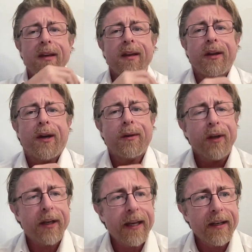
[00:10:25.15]
You know,
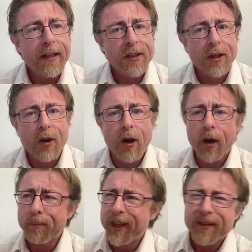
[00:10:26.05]
your kid needs a
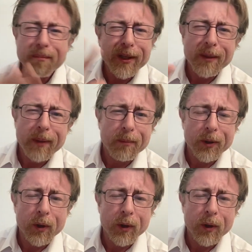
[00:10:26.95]
car. You have a million people